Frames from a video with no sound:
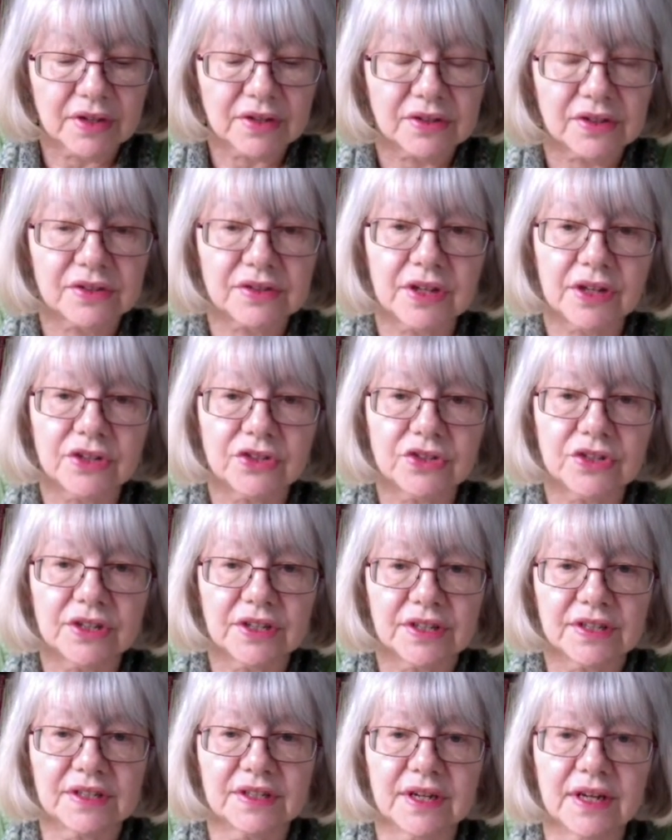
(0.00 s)
to such an
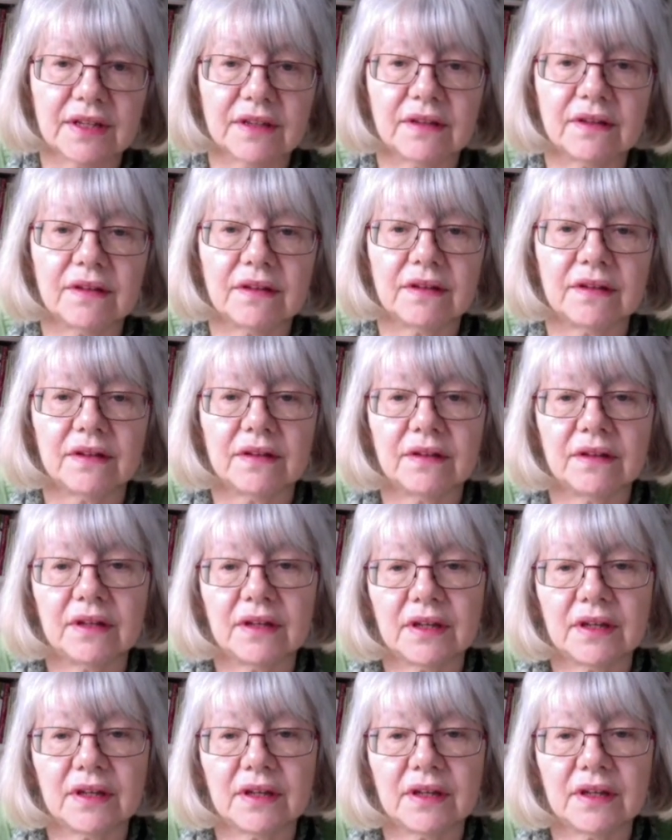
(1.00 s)
extent that